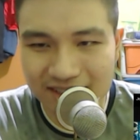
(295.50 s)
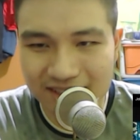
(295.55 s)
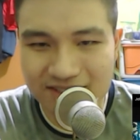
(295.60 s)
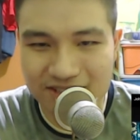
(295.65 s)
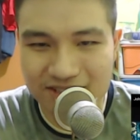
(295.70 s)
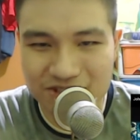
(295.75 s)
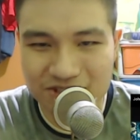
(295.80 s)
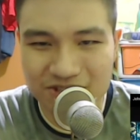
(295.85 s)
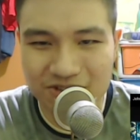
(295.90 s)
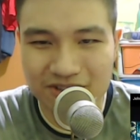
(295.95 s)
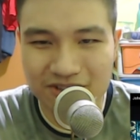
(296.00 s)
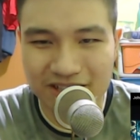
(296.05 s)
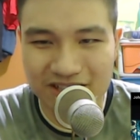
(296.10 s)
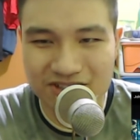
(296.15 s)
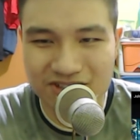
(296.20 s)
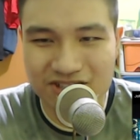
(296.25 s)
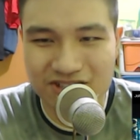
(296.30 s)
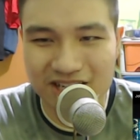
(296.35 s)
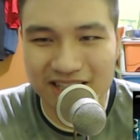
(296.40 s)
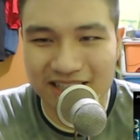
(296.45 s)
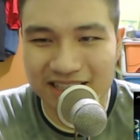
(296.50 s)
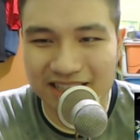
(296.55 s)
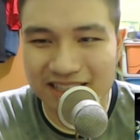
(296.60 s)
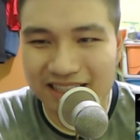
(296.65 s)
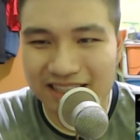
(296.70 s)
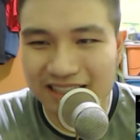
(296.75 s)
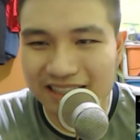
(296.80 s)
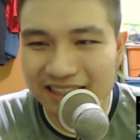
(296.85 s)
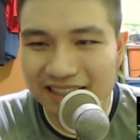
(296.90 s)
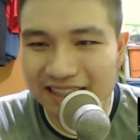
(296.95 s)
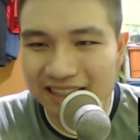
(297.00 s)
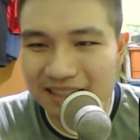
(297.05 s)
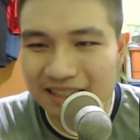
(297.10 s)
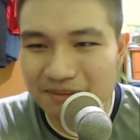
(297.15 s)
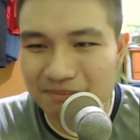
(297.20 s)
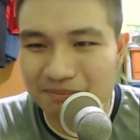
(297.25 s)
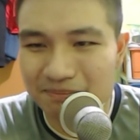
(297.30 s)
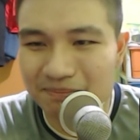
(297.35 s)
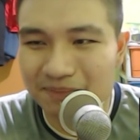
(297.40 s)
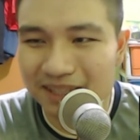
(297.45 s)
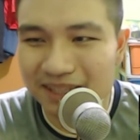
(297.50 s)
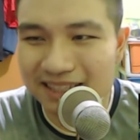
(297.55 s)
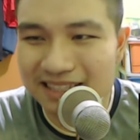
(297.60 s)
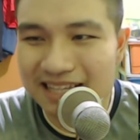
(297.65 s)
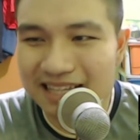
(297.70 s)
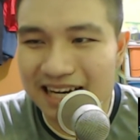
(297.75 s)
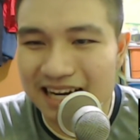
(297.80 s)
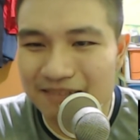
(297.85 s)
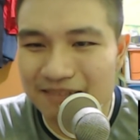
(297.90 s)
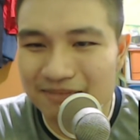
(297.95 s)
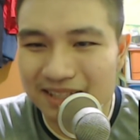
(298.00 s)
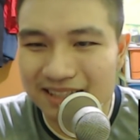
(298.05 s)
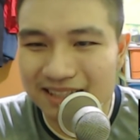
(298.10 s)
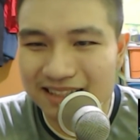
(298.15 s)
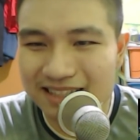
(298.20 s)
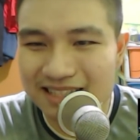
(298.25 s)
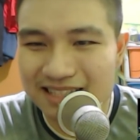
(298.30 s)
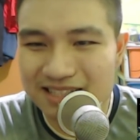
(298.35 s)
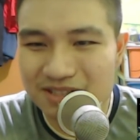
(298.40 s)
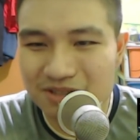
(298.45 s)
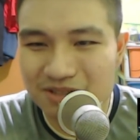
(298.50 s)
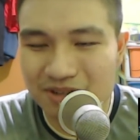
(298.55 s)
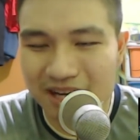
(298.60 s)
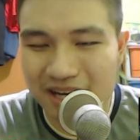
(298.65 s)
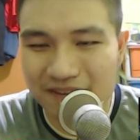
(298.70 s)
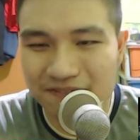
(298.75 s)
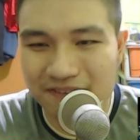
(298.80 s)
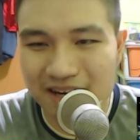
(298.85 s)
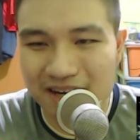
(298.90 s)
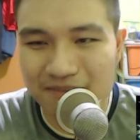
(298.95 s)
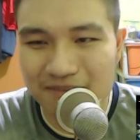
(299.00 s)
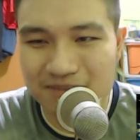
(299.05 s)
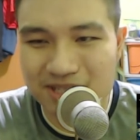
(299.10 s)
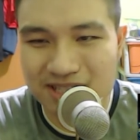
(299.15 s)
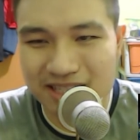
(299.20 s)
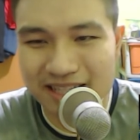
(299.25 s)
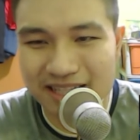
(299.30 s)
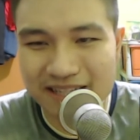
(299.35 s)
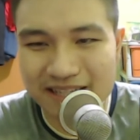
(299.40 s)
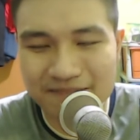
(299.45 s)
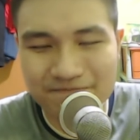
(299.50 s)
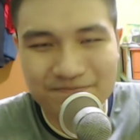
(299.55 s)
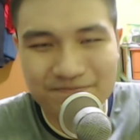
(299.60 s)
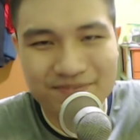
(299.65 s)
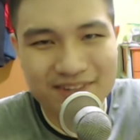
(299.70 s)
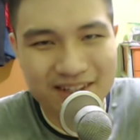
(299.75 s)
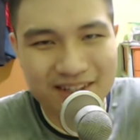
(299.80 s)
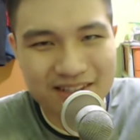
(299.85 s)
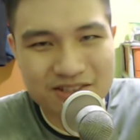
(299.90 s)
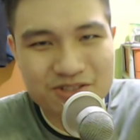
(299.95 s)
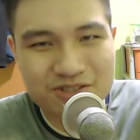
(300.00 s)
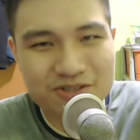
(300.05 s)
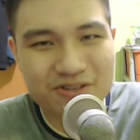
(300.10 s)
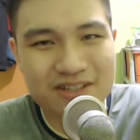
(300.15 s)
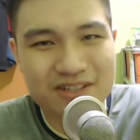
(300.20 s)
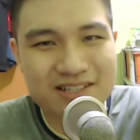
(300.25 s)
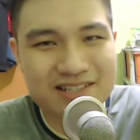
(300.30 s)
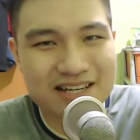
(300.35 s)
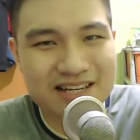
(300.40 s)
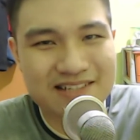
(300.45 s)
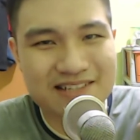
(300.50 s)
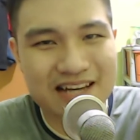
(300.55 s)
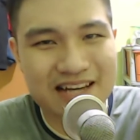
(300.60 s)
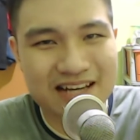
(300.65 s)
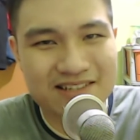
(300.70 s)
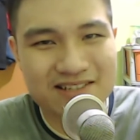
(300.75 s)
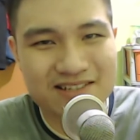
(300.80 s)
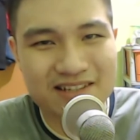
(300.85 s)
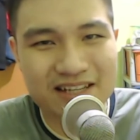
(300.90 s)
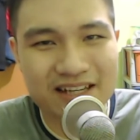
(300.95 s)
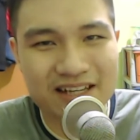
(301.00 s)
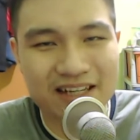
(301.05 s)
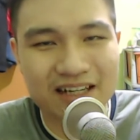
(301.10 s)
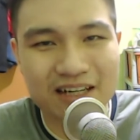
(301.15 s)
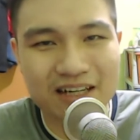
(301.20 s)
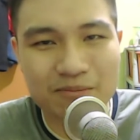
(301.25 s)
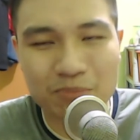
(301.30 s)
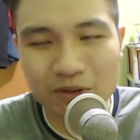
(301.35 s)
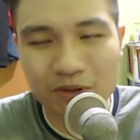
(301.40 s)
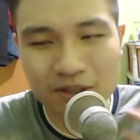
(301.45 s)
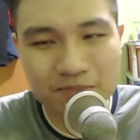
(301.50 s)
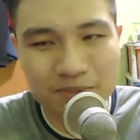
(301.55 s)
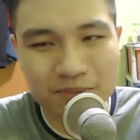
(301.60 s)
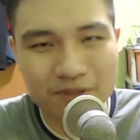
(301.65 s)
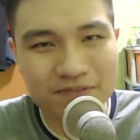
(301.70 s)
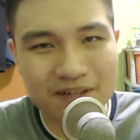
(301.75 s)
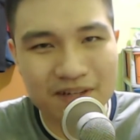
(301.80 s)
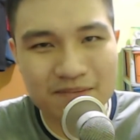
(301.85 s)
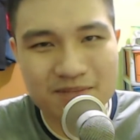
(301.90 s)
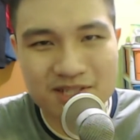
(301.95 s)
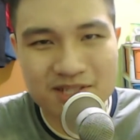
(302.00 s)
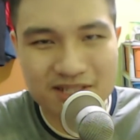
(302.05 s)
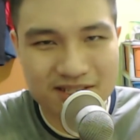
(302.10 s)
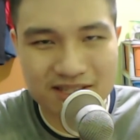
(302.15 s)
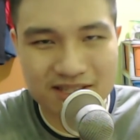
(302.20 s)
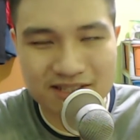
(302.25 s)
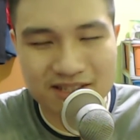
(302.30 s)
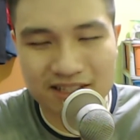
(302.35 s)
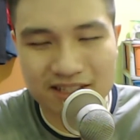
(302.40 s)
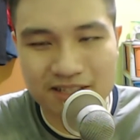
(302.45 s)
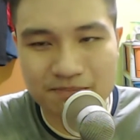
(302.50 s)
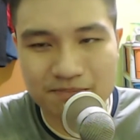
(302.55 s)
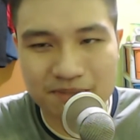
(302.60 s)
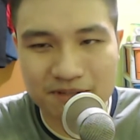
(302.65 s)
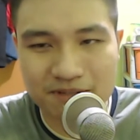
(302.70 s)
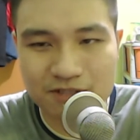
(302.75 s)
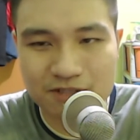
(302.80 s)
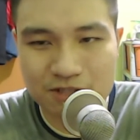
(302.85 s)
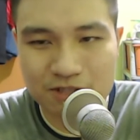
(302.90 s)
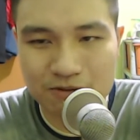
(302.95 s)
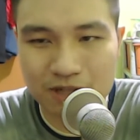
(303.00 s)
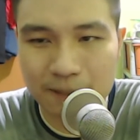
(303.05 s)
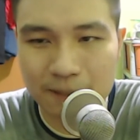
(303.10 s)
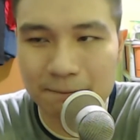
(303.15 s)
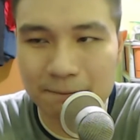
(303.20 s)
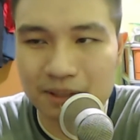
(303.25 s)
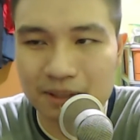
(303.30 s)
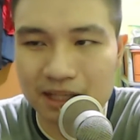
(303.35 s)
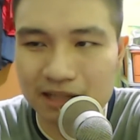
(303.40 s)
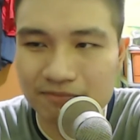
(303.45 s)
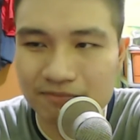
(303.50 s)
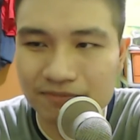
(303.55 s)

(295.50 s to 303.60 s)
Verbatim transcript: just shooting each other but yeah i mean these two have obviously the suit is actually uh, bulletproof obviously just like the previous one but